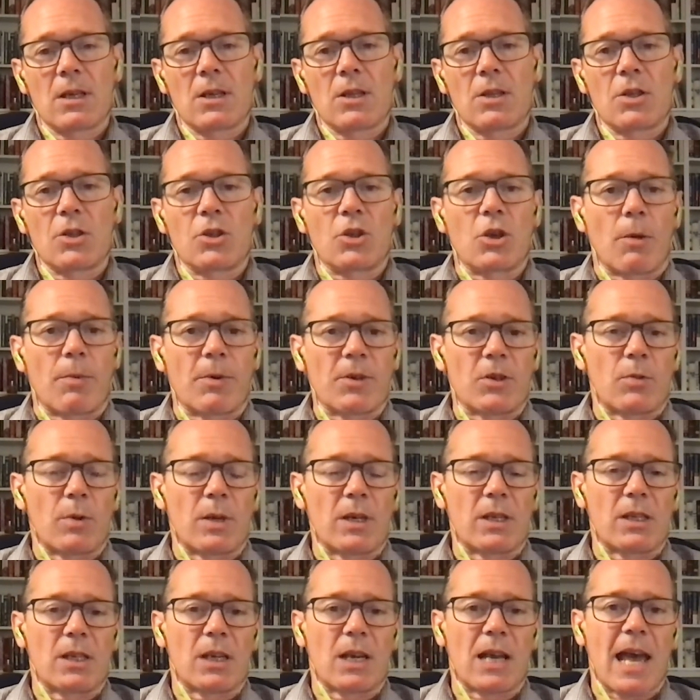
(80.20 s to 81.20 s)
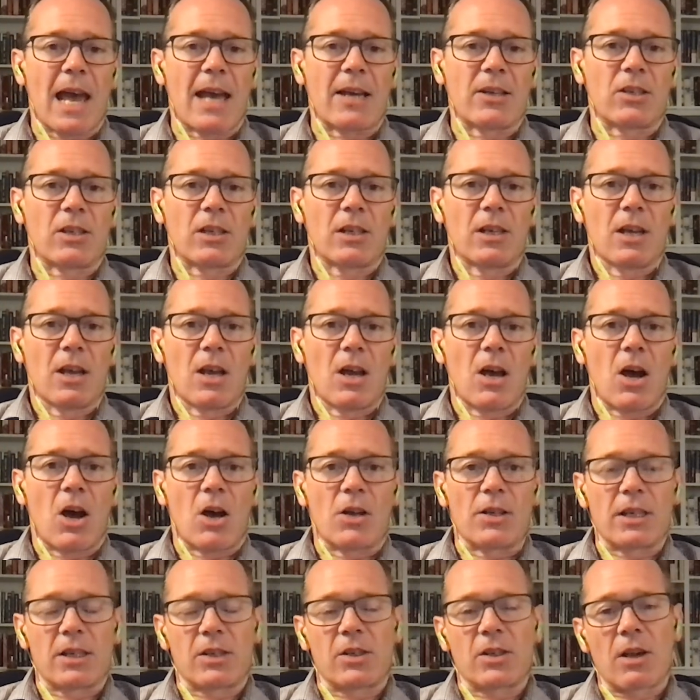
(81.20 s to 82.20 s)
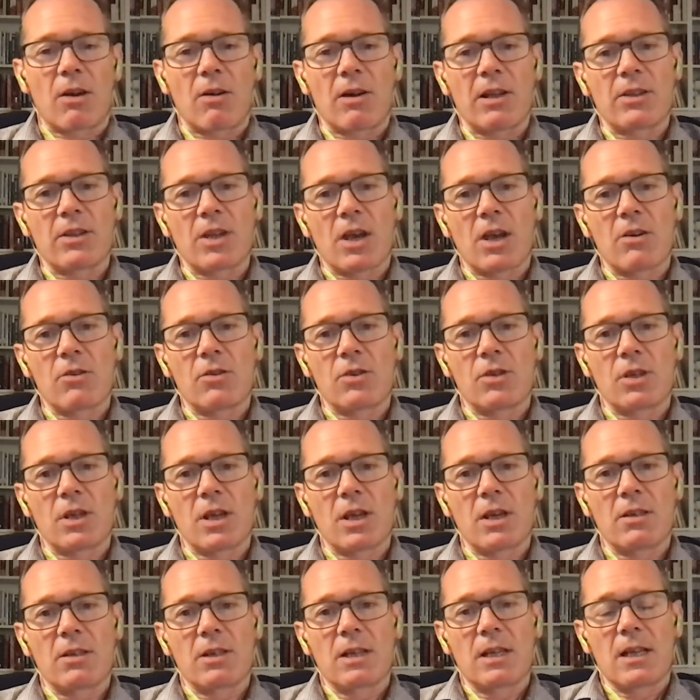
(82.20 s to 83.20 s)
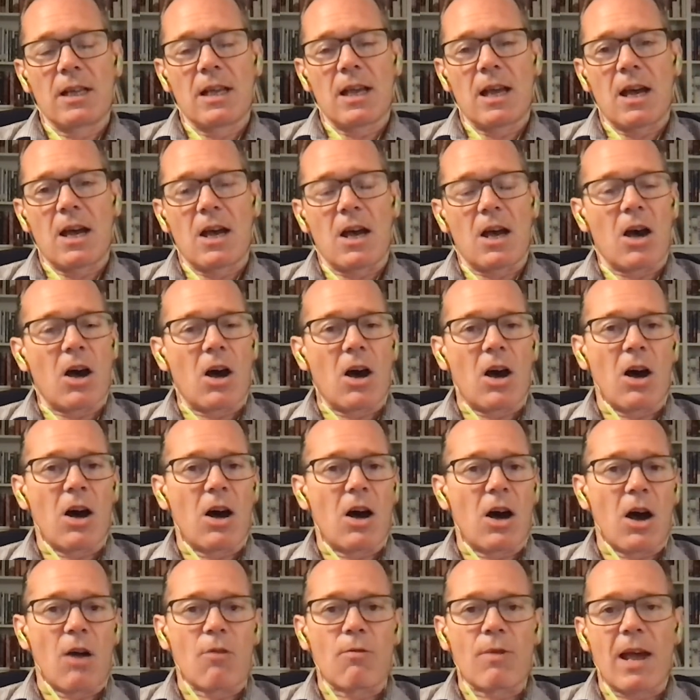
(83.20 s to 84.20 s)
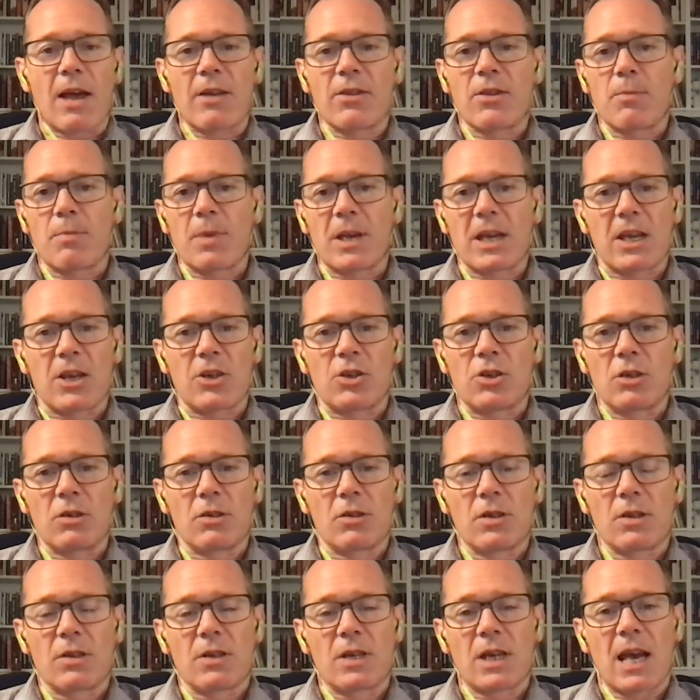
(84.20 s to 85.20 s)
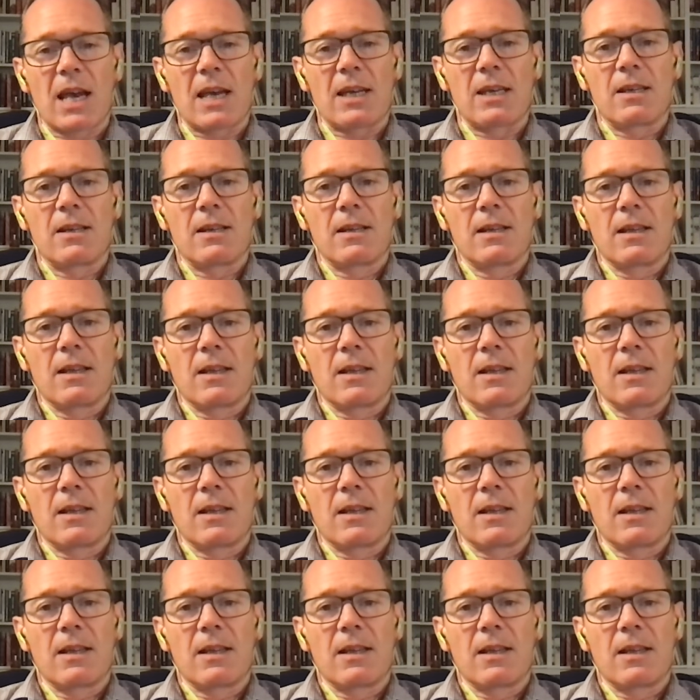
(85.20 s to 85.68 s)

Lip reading: The topics we select aren't necessarily those that are around the big issues of the day.